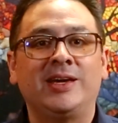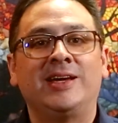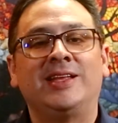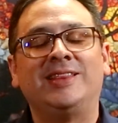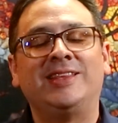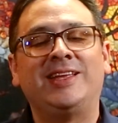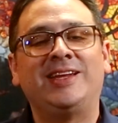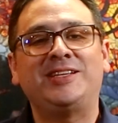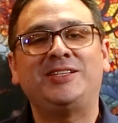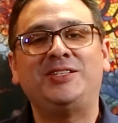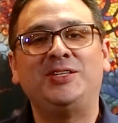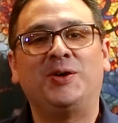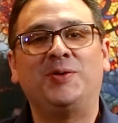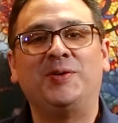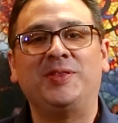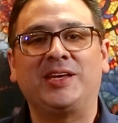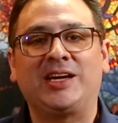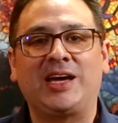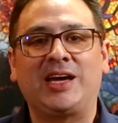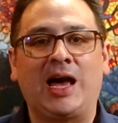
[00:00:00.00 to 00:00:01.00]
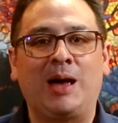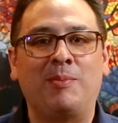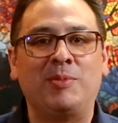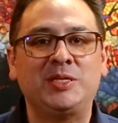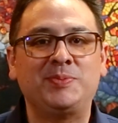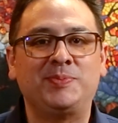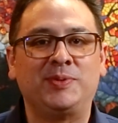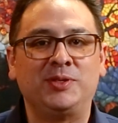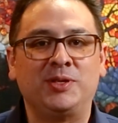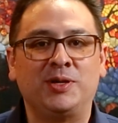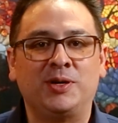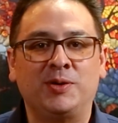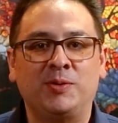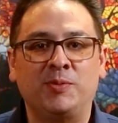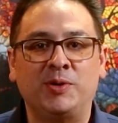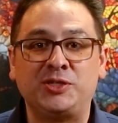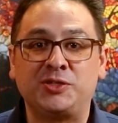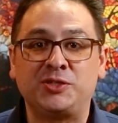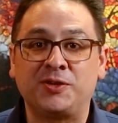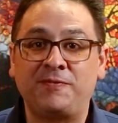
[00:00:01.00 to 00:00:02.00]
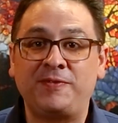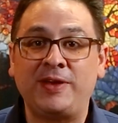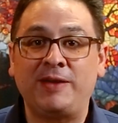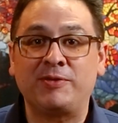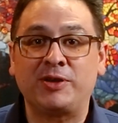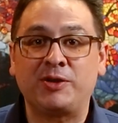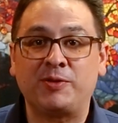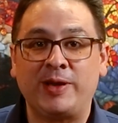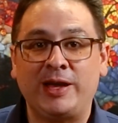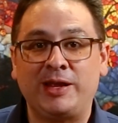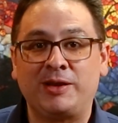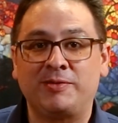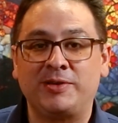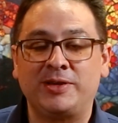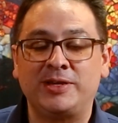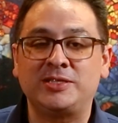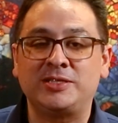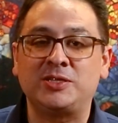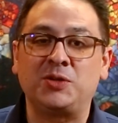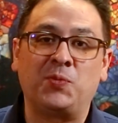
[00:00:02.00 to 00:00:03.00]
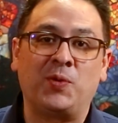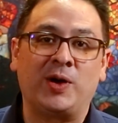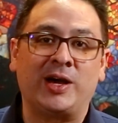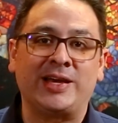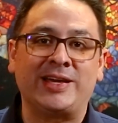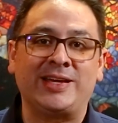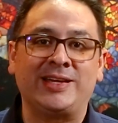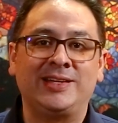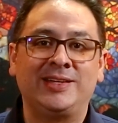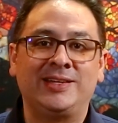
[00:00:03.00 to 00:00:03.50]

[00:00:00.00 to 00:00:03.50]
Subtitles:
Let us know in the comments below what your favorite creator is and why.